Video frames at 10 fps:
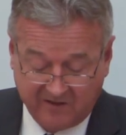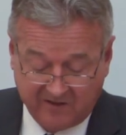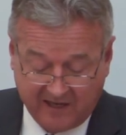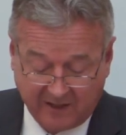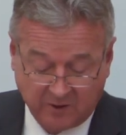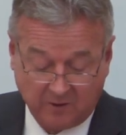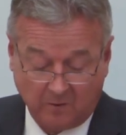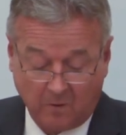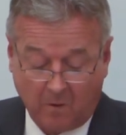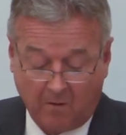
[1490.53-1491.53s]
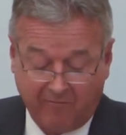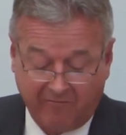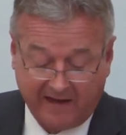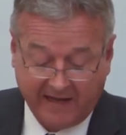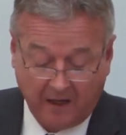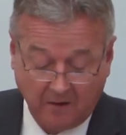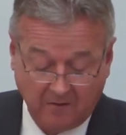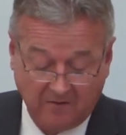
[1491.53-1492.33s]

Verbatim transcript: international law via